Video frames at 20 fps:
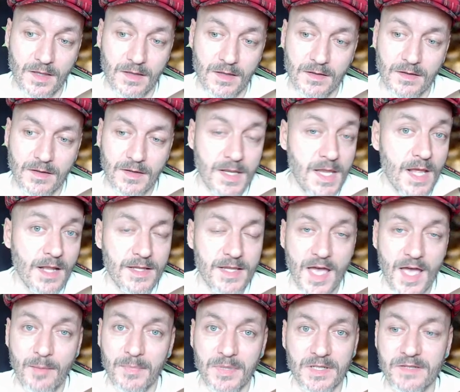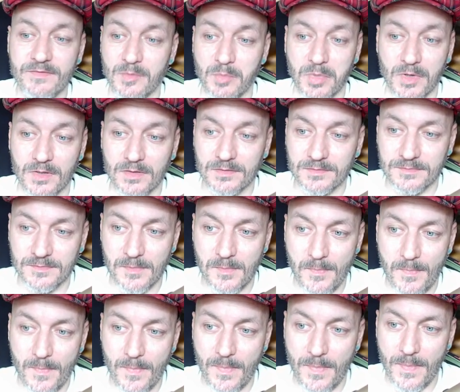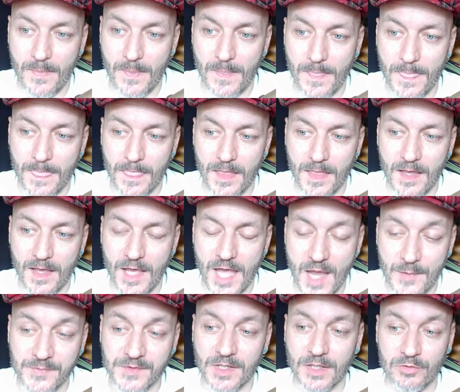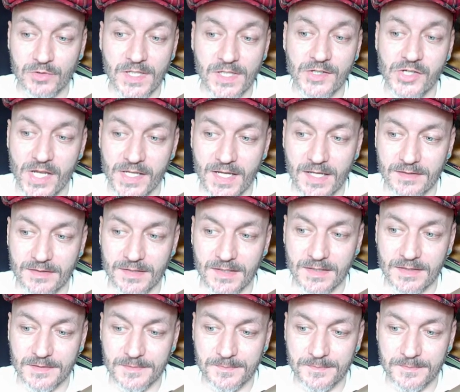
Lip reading: nearly unbelievable. Absolutely gigantic.